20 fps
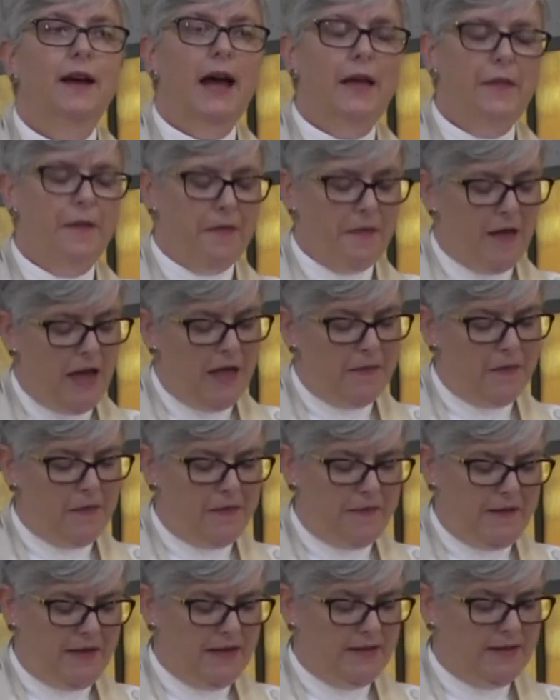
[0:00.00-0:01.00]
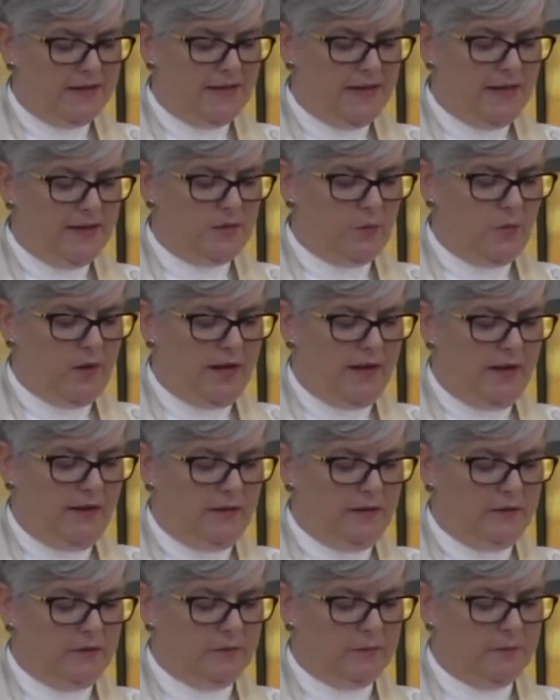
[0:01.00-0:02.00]
other things as
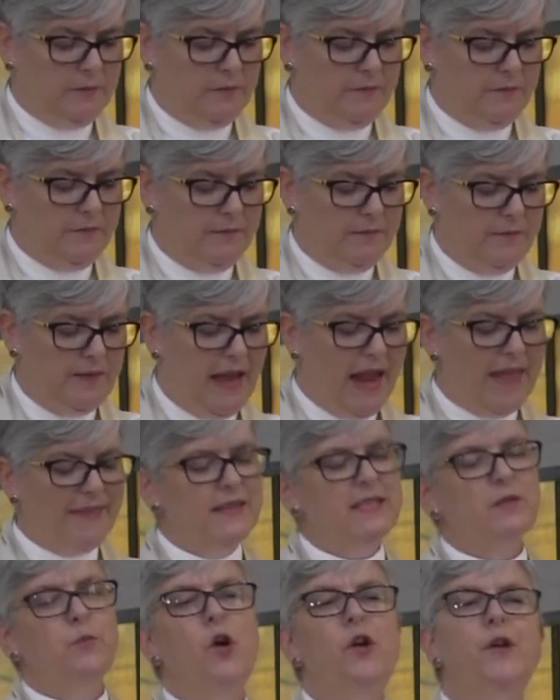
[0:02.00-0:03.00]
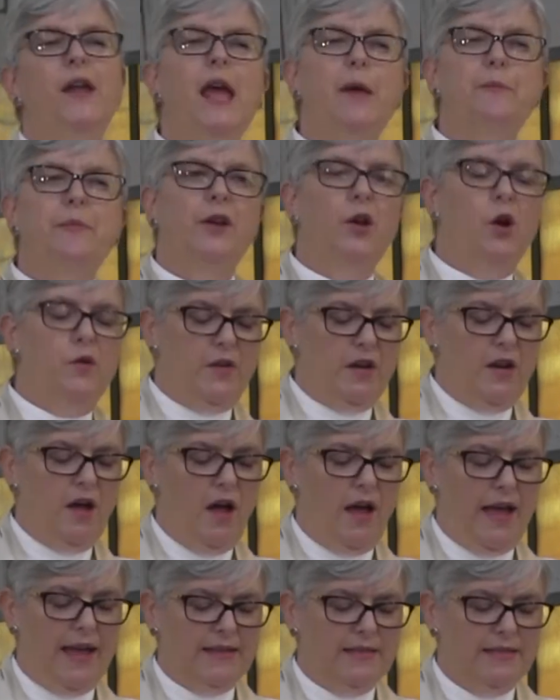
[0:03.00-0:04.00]
well. And this won't happen
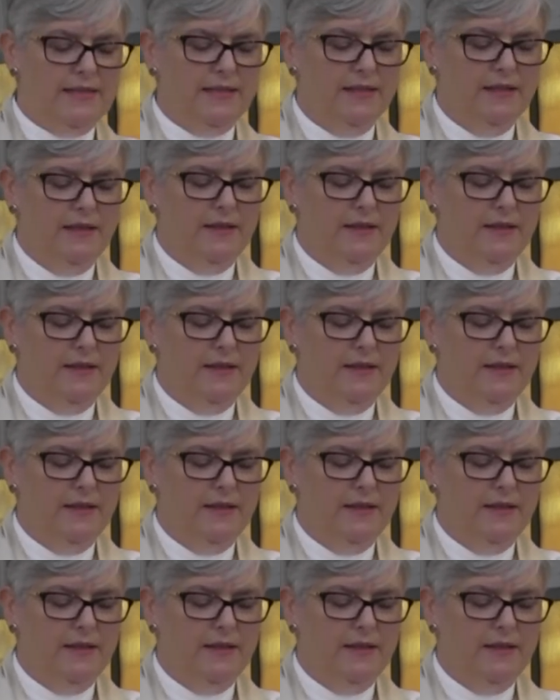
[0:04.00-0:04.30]
overnight.